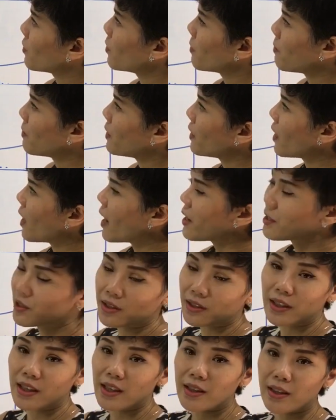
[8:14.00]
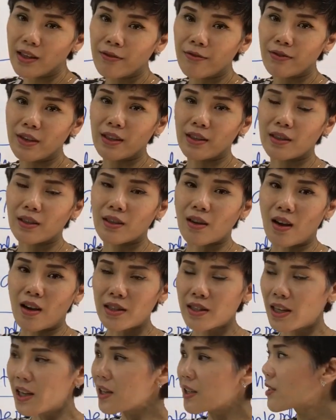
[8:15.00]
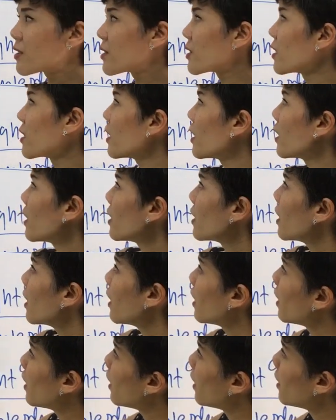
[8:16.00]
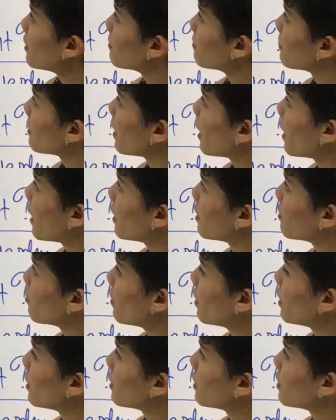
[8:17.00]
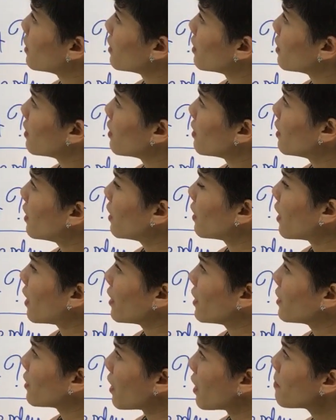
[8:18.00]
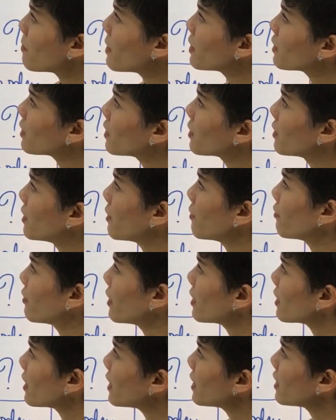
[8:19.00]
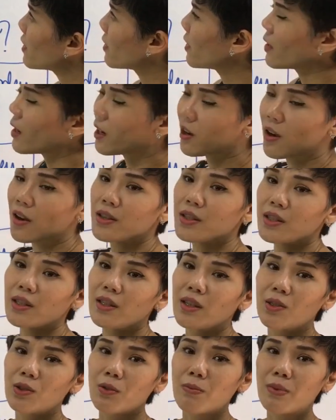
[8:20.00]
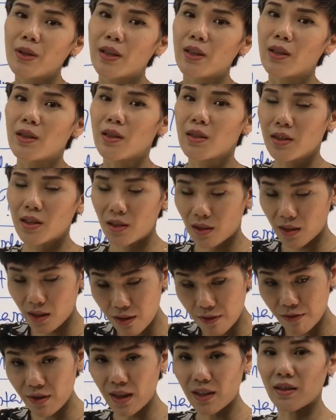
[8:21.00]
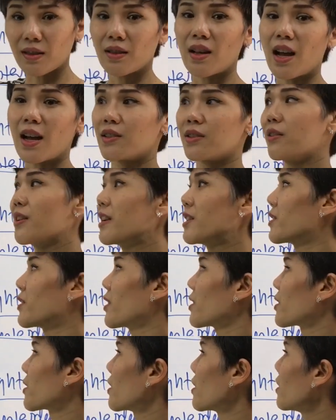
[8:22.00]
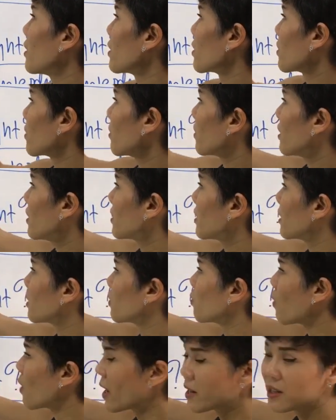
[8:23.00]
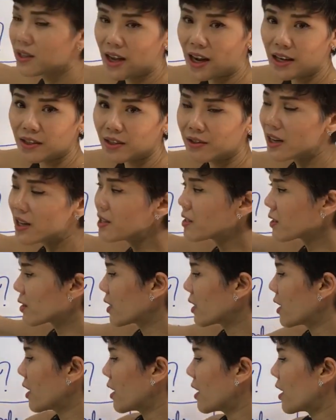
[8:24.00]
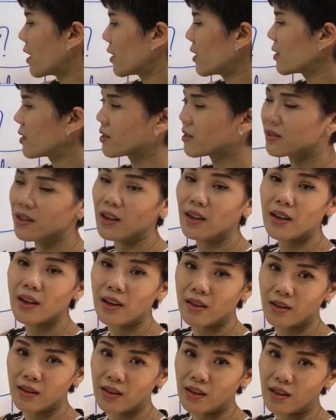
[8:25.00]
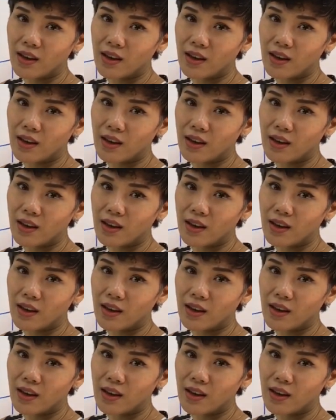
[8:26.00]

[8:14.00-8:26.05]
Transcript: could be uttered in different contexts, and when they are interpreted differently, they are considered to be different utterances. So this is one utterance, and this is another